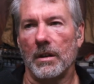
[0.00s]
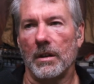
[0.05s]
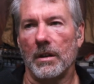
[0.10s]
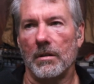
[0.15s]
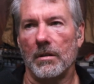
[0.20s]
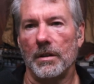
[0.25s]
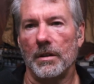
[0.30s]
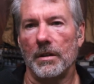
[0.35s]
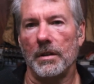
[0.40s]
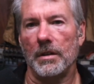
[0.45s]

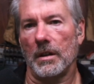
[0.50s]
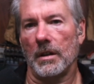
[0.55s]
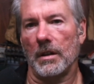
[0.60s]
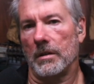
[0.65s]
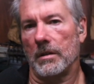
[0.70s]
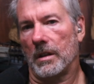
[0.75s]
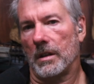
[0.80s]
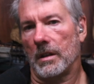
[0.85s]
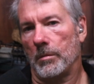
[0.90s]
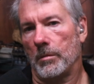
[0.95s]
currencies
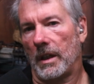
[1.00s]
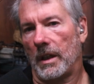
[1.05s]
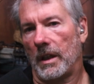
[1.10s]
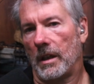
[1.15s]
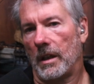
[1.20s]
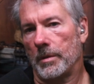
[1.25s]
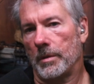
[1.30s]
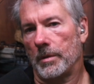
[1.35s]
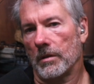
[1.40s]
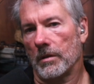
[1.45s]
always come with
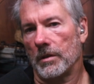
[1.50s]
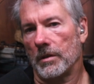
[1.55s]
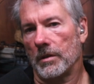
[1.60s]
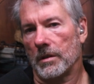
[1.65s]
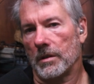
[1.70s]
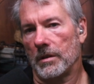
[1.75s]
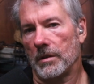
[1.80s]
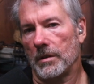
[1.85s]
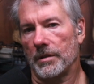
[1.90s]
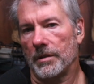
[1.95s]
capital
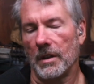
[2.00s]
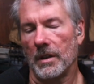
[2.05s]
controls.